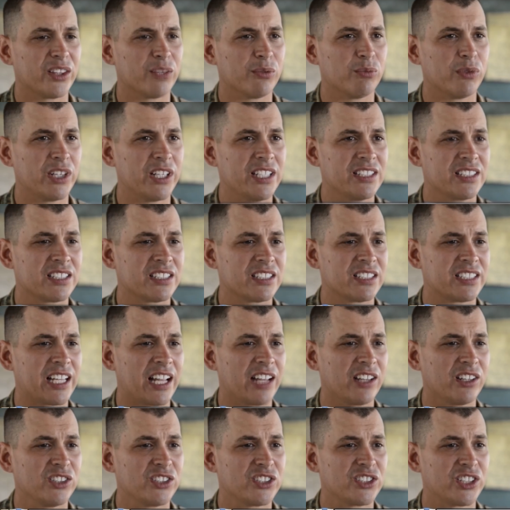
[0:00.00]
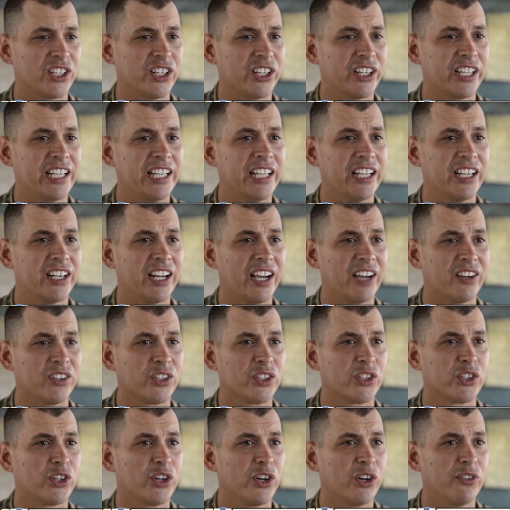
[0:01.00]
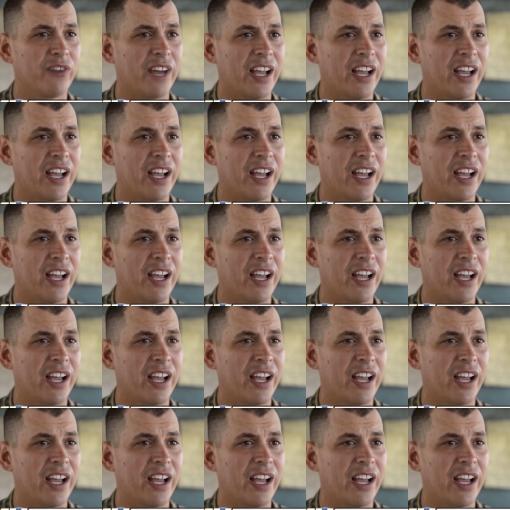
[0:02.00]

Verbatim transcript: The Marines and sailors are here out in Crow